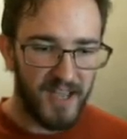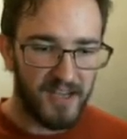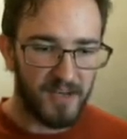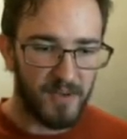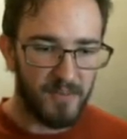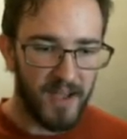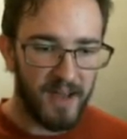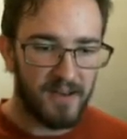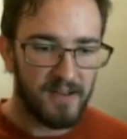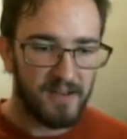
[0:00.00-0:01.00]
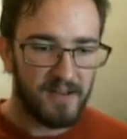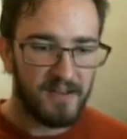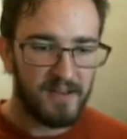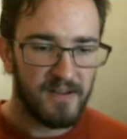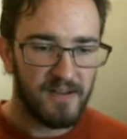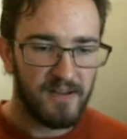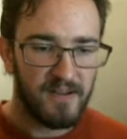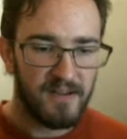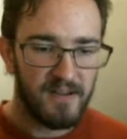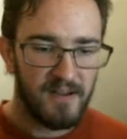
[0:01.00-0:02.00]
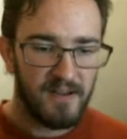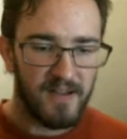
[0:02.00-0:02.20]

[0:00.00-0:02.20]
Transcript: That could have been bad.